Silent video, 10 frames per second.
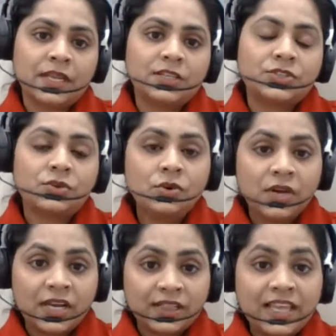So
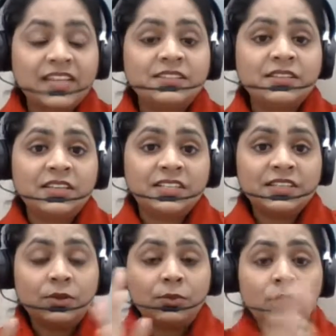that's the
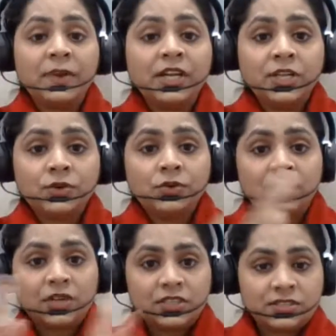reason, the moment your
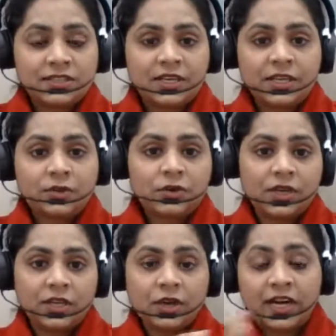
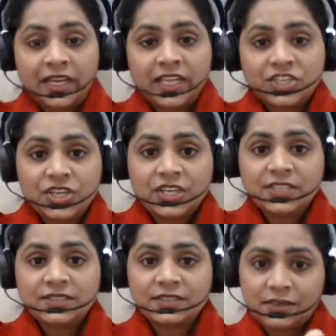attention
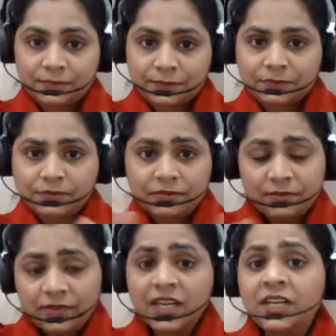is
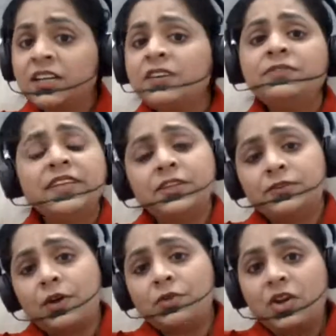drifted
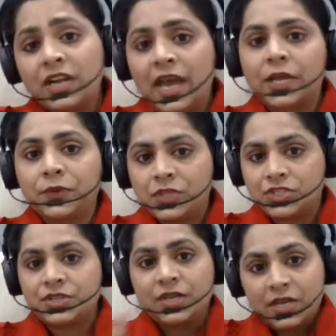from your
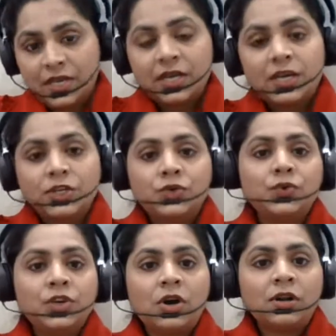language to
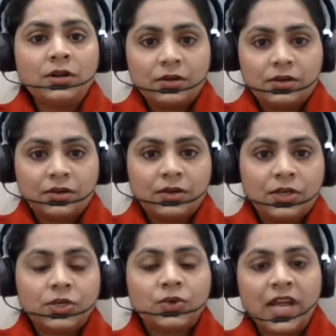your
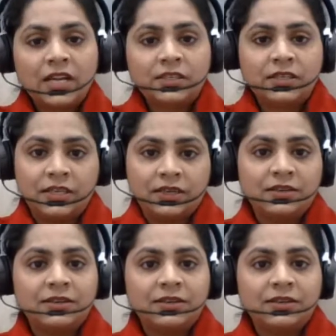tonality,